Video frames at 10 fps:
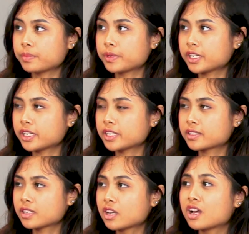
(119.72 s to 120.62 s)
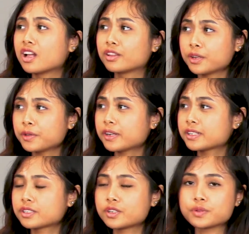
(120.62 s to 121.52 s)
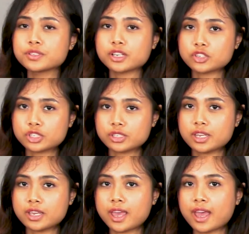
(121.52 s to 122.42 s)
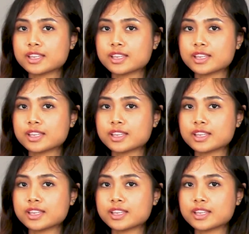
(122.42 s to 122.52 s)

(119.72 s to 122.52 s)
because although there is no such thing as